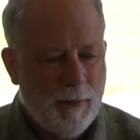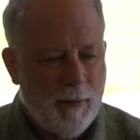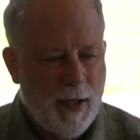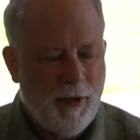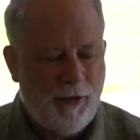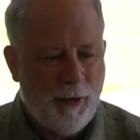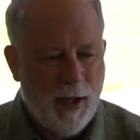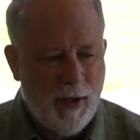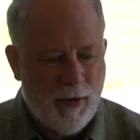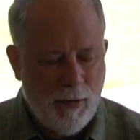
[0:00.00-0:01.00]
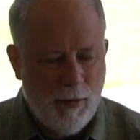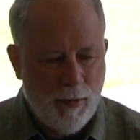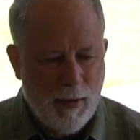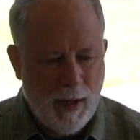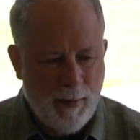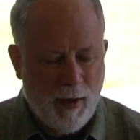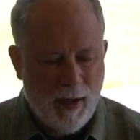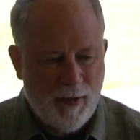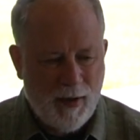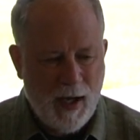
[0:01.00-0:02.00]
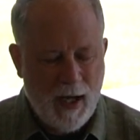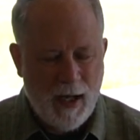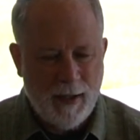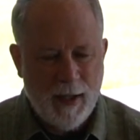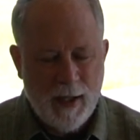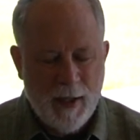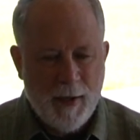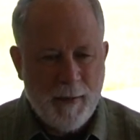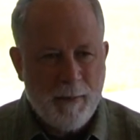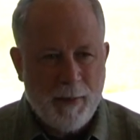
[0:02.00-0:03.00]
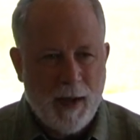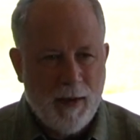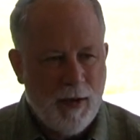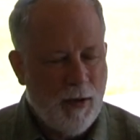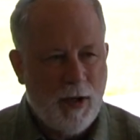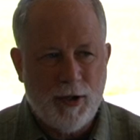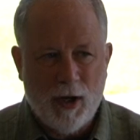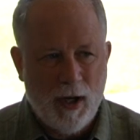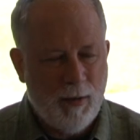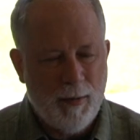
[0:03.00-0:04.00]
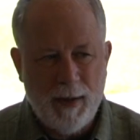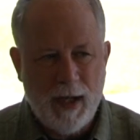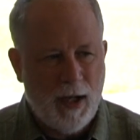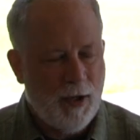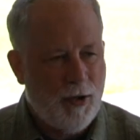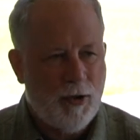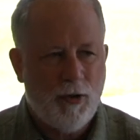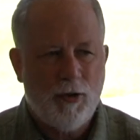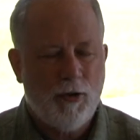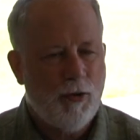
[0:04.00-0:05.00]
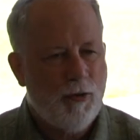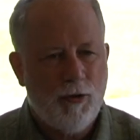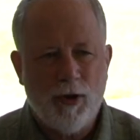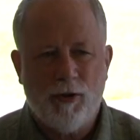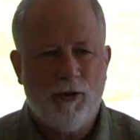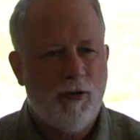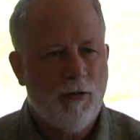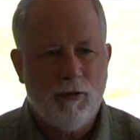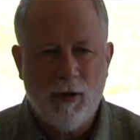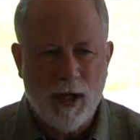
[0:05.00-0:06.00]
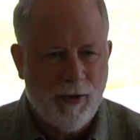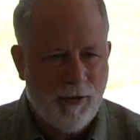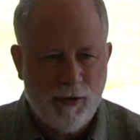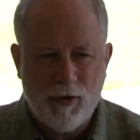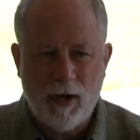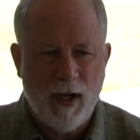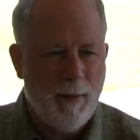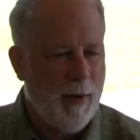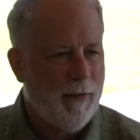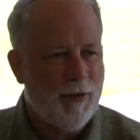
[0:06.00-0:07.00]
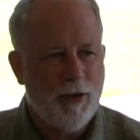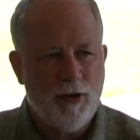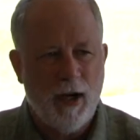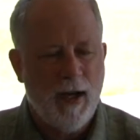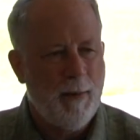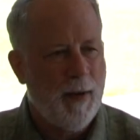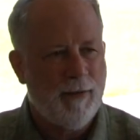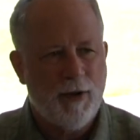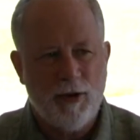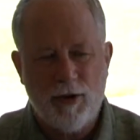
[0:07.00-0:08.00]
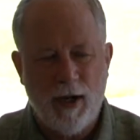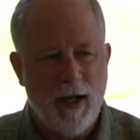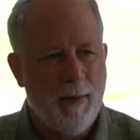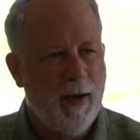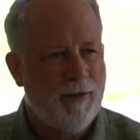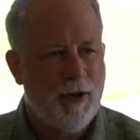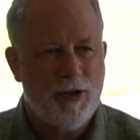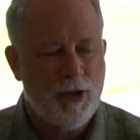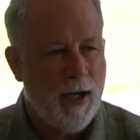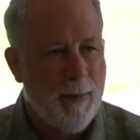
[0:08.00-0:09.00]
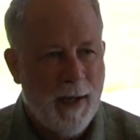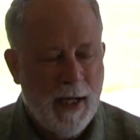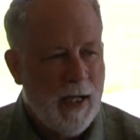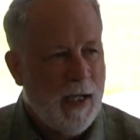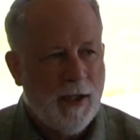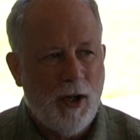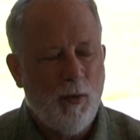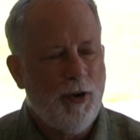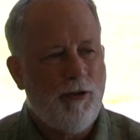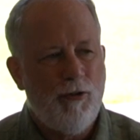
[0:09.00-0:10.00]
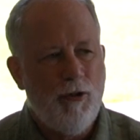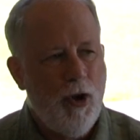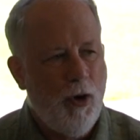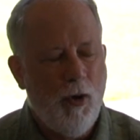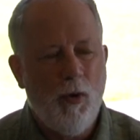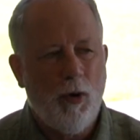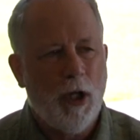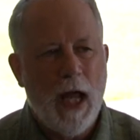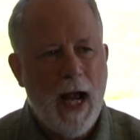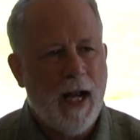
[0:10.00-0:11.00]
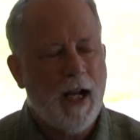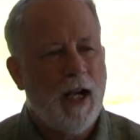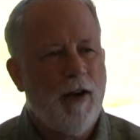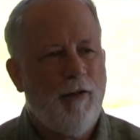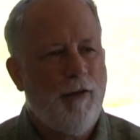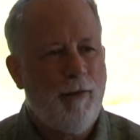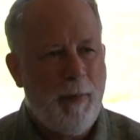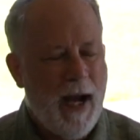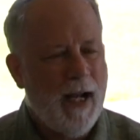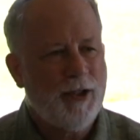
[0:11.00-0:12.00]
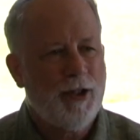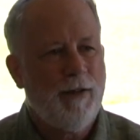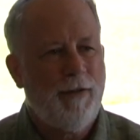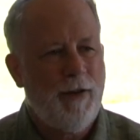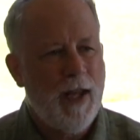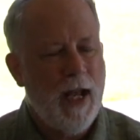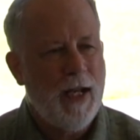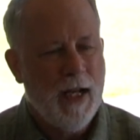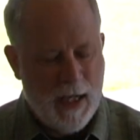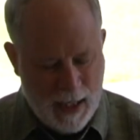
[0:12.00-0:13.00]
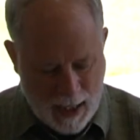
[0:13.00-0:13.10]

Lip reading: ministry to immigrants, and you could talk with them, they could just list dream after dream after dream after dream. There was no lack of passion for that.